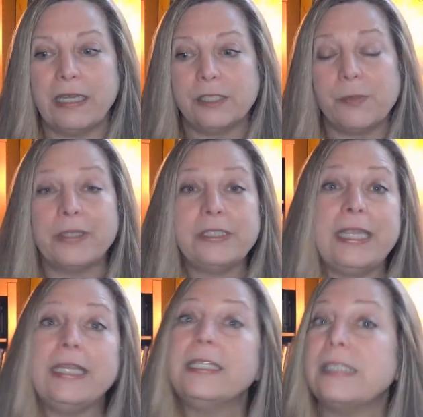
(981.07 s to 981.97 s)
a
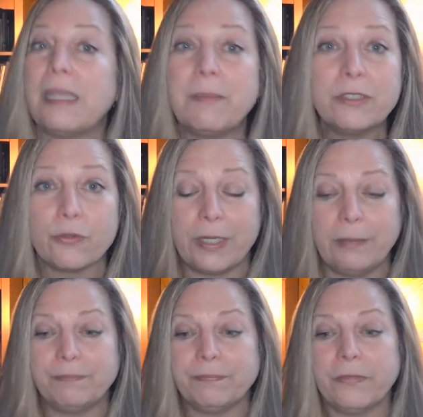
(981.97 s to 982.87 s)
spontaneous
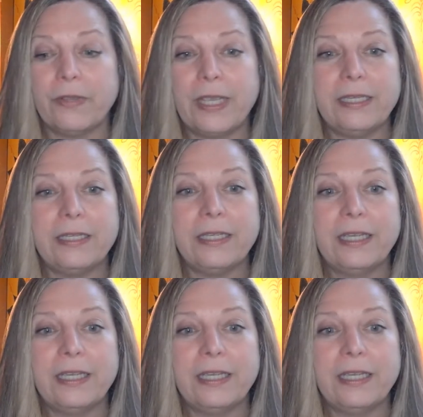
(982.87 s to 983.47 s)
imagery, right?